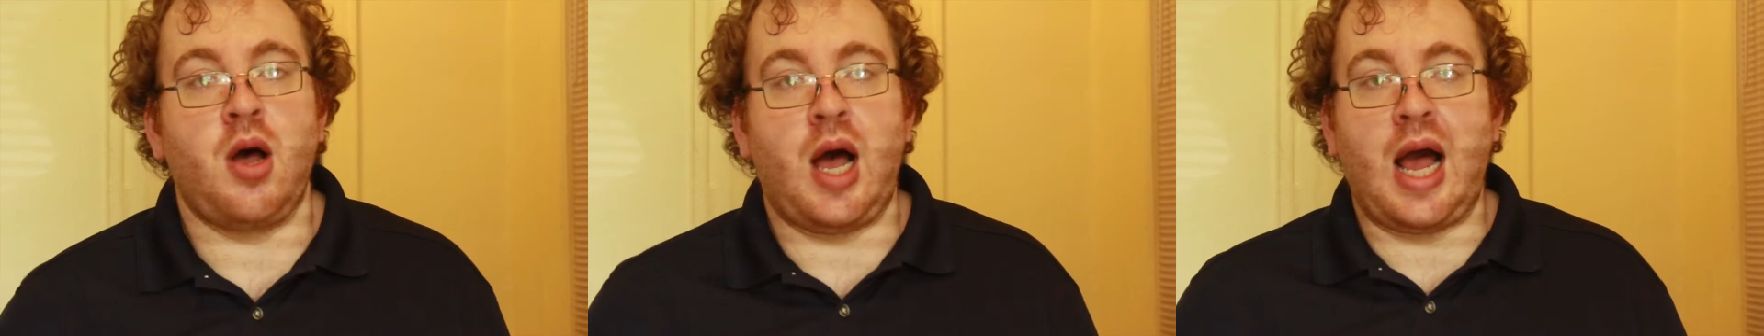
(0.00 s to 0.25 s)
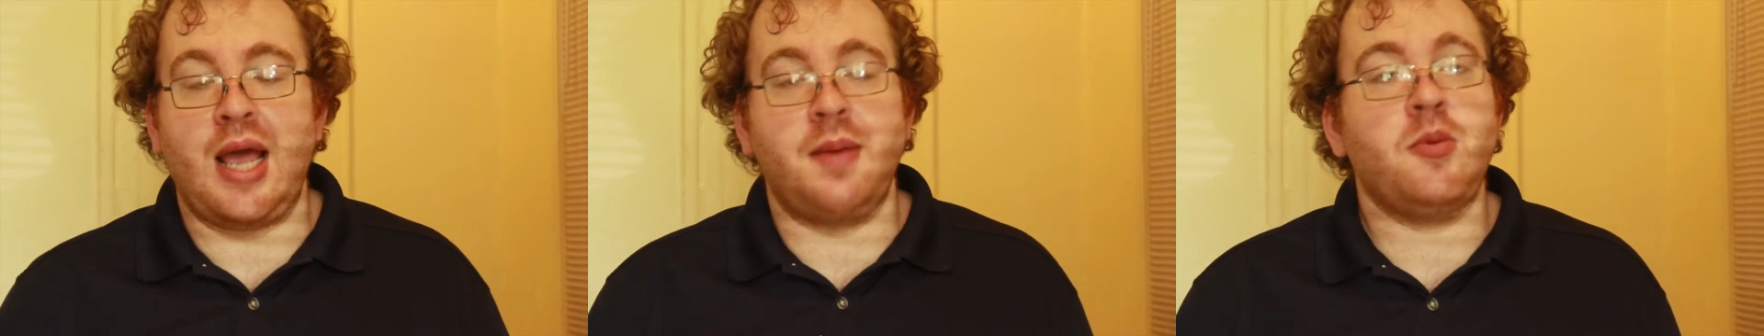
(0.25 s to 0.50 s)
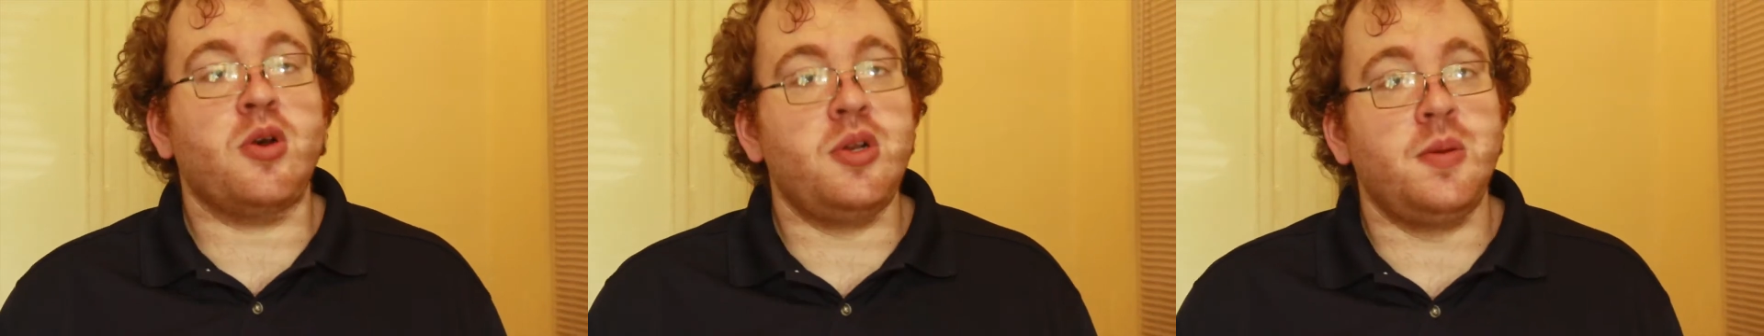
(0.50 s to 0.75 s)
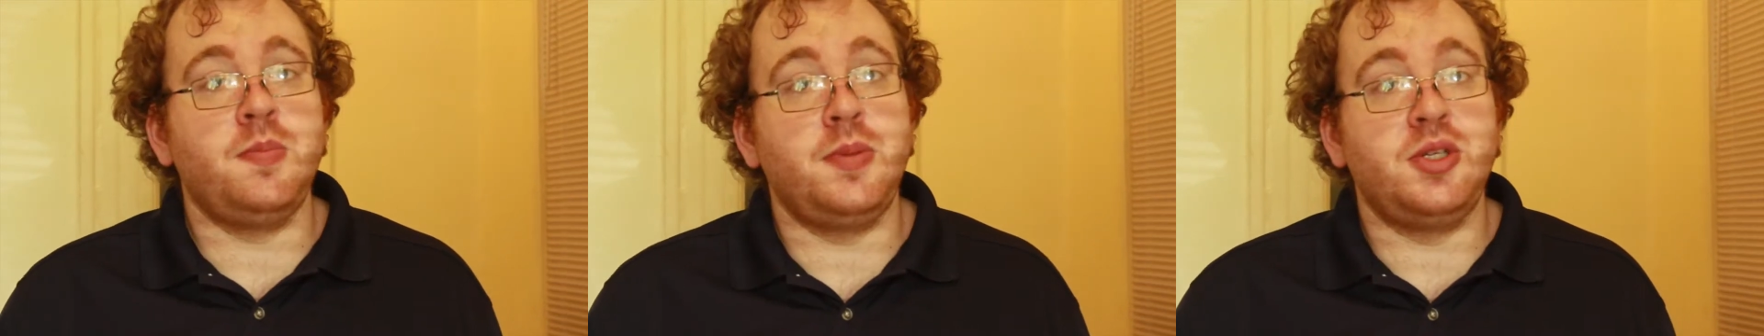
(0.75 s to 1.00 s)
I am
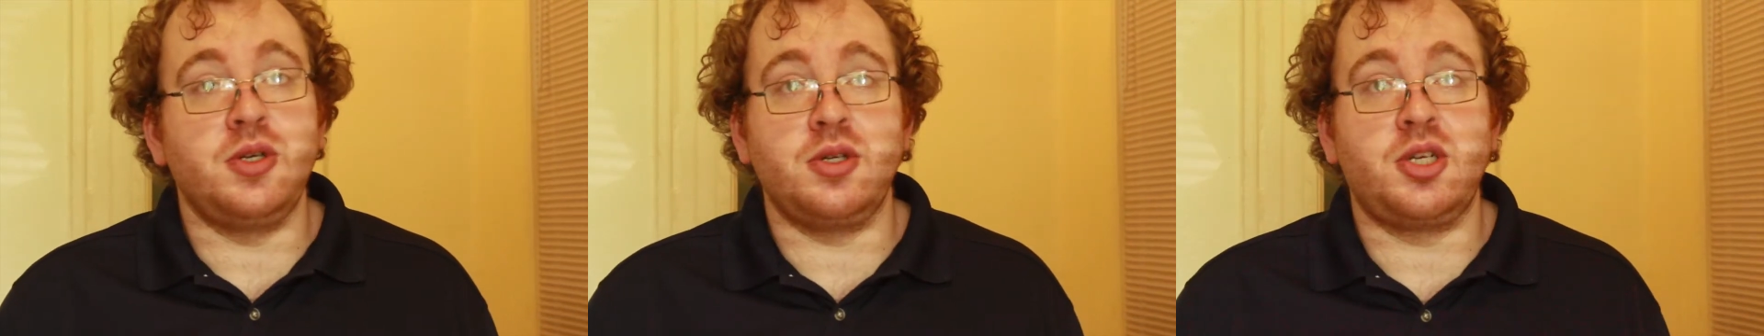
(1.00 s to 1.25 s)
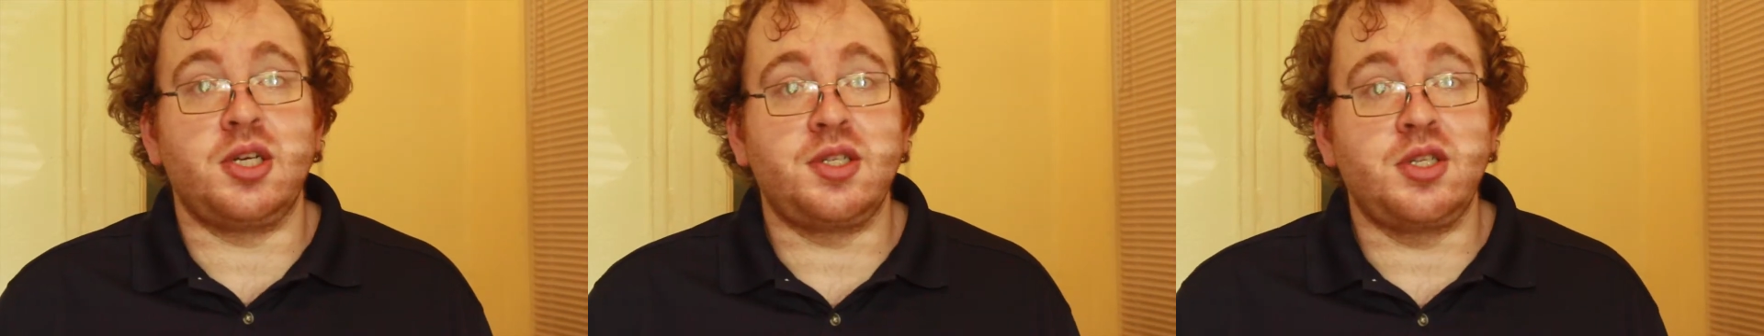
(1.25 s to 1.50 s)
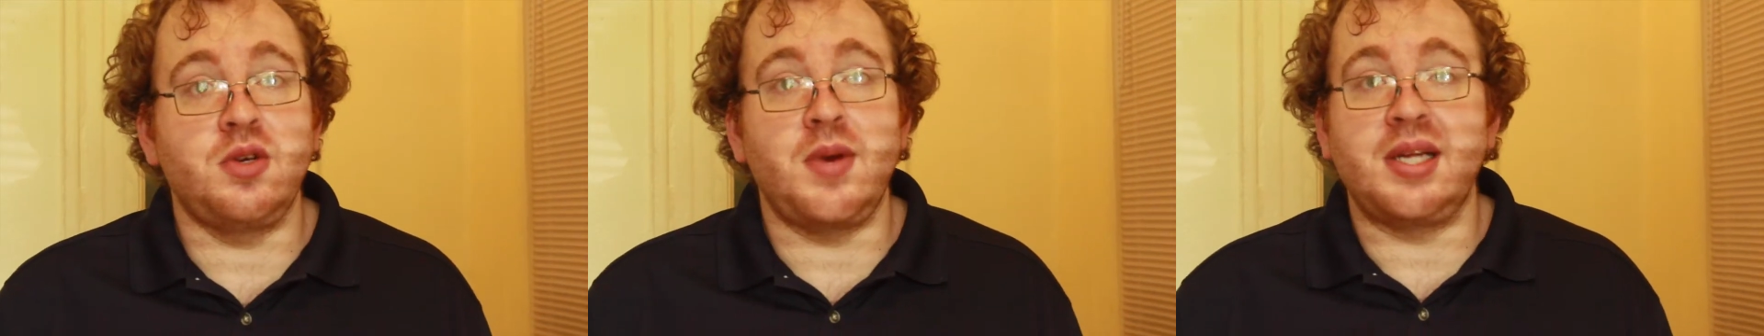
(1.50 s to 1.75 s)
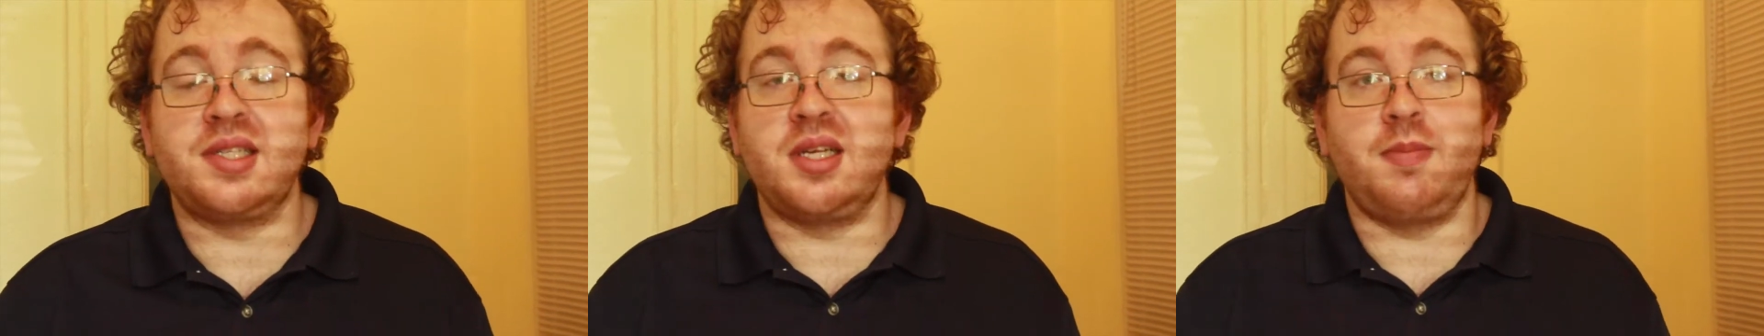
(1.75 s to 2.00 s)
going to just do
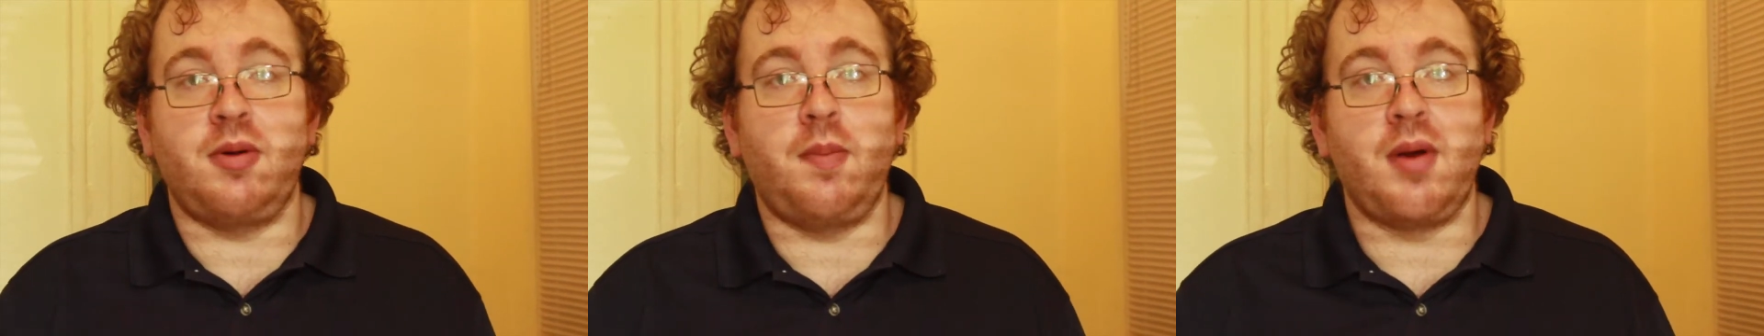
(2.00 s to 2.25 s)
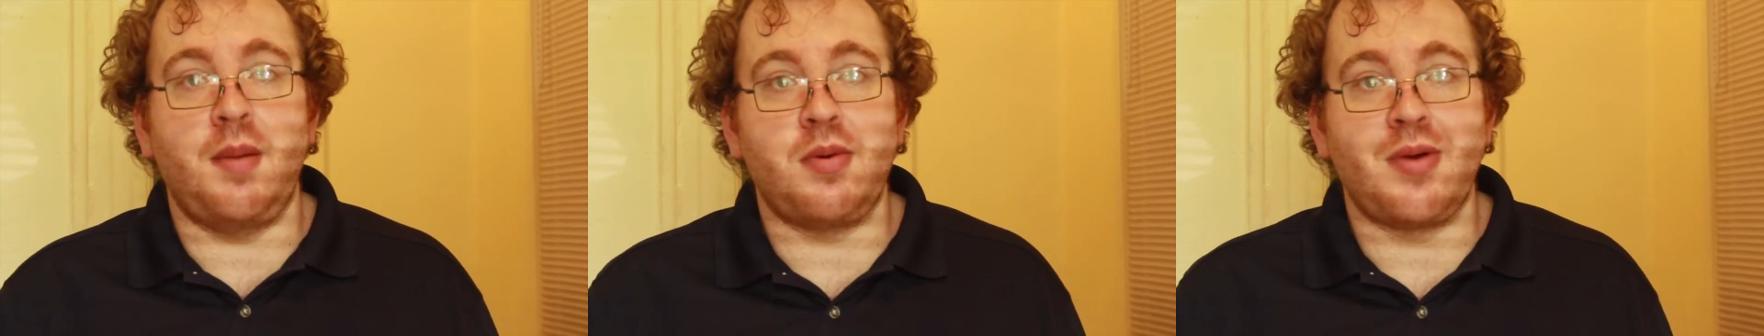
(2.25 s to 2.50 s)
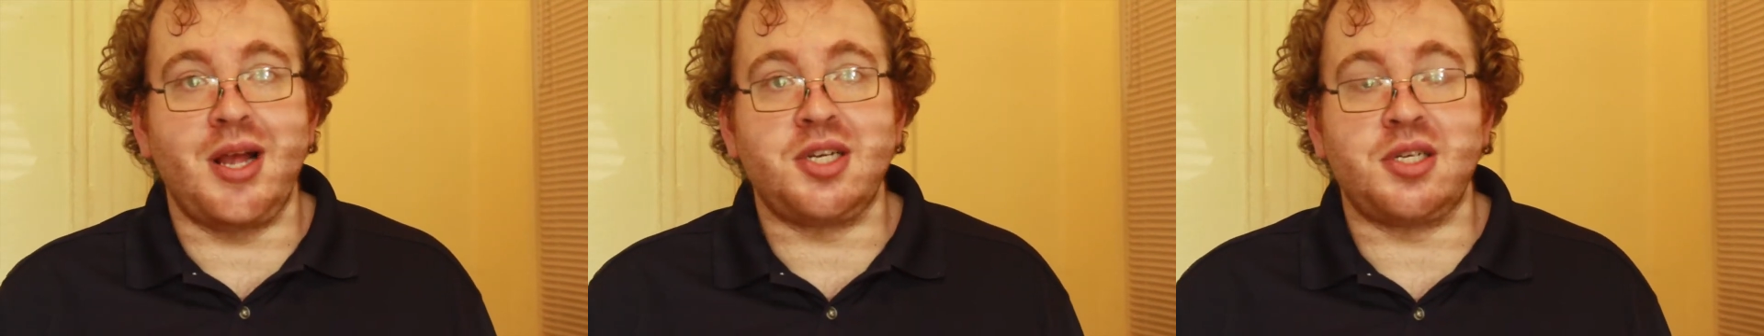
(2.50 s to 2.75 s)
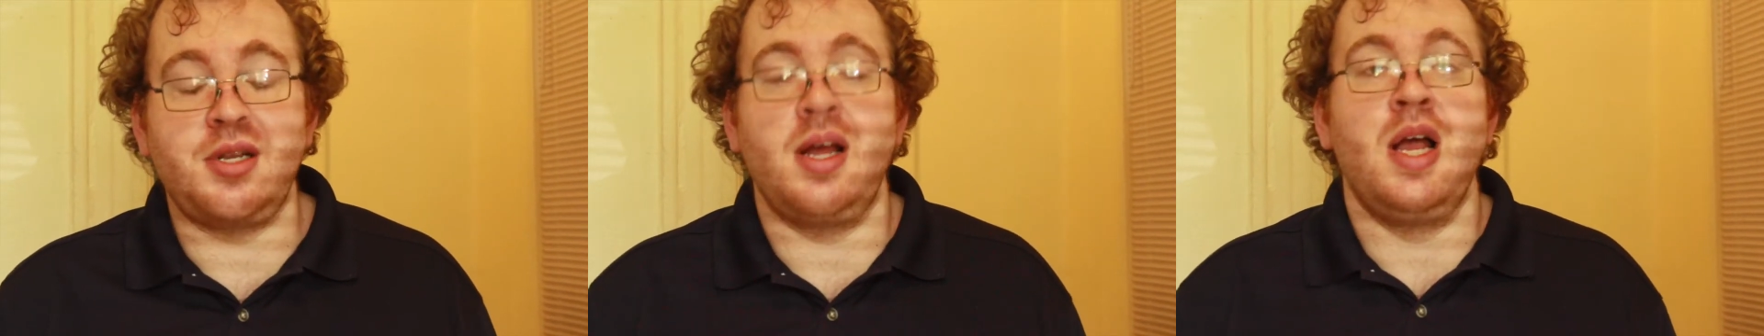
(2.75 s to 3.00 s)
a simple
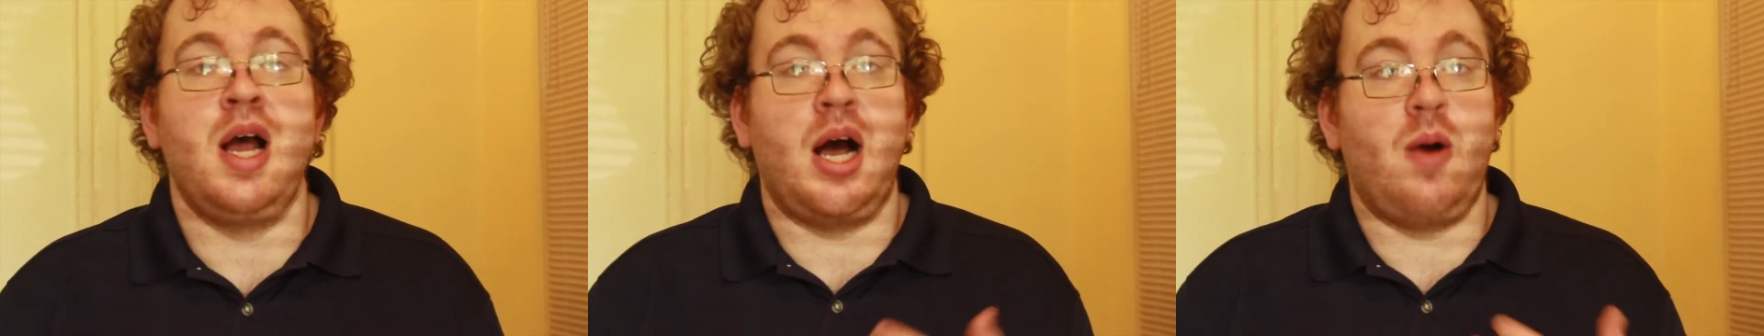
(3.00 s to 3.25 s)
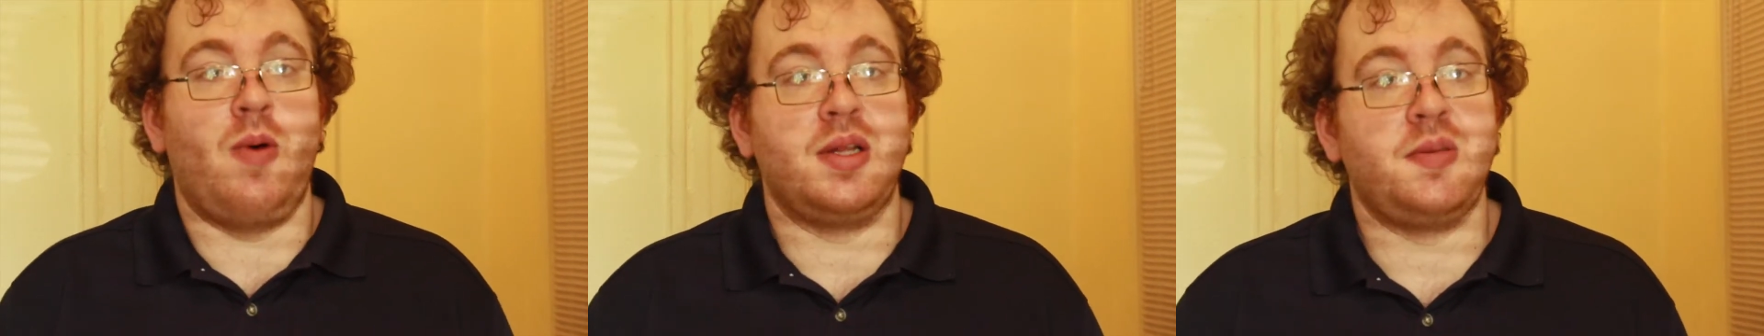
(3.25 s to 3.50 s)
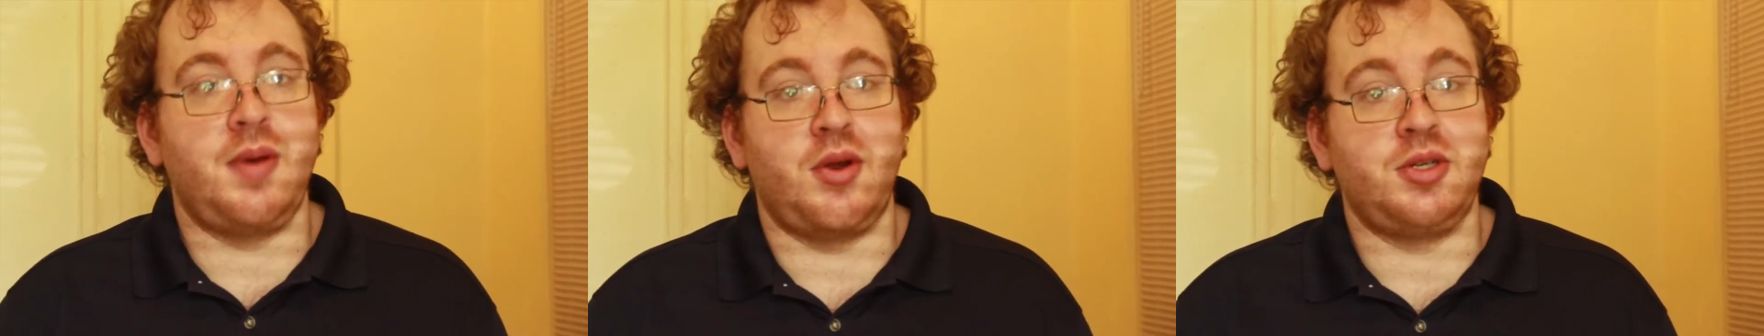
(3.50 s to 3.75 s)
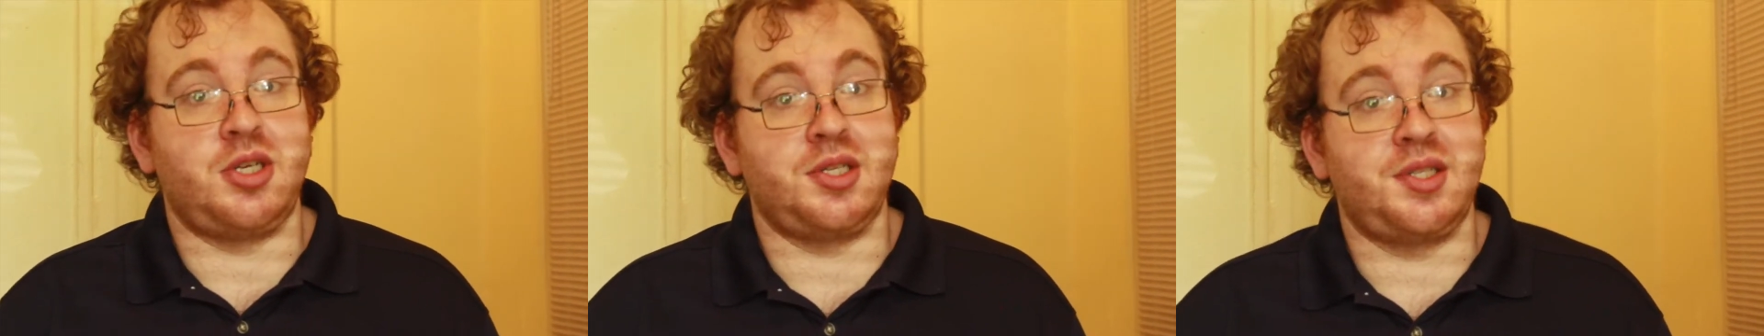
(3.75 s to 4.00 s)
preparation. I want to be
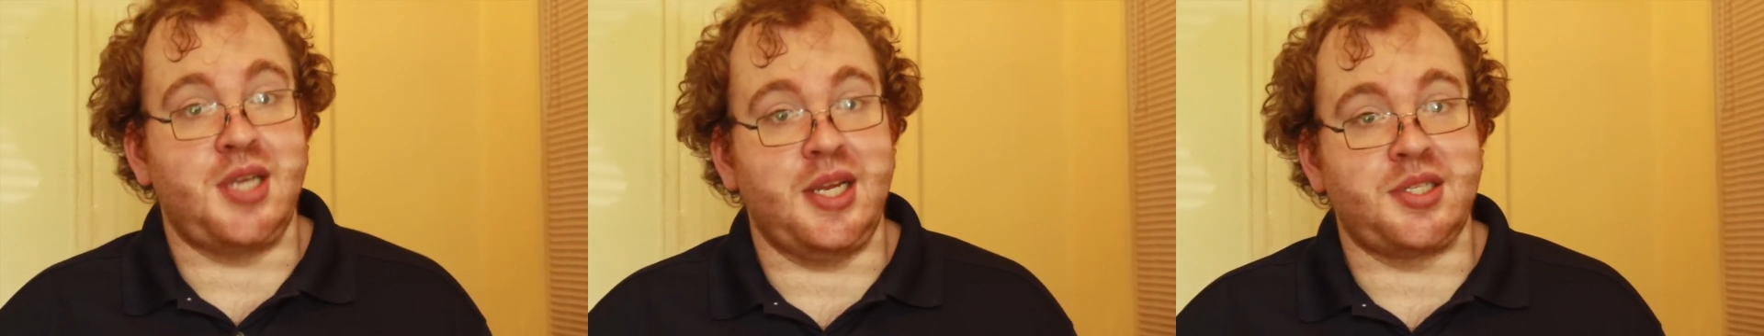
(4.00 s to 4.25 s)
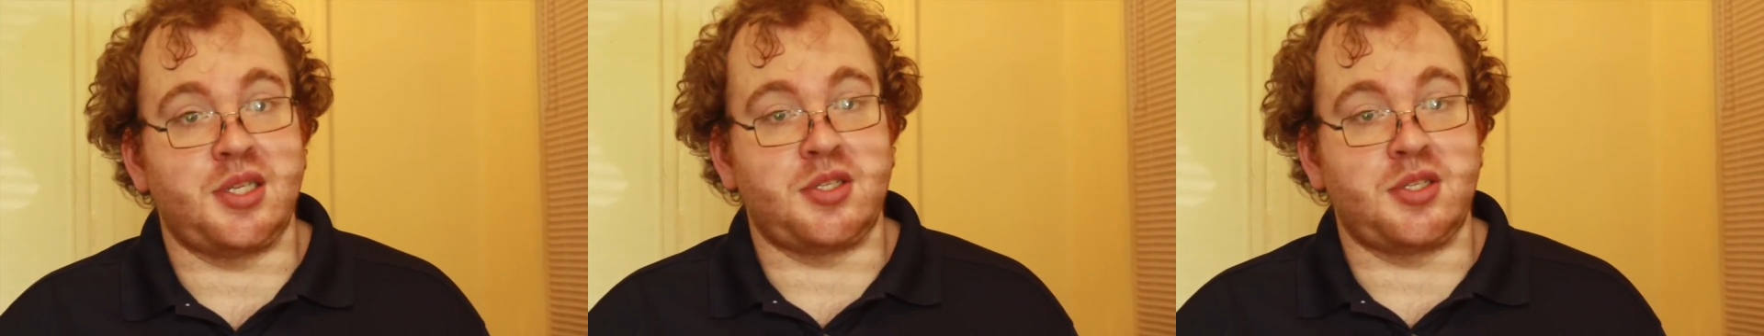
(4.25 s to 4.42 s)
able to just taste the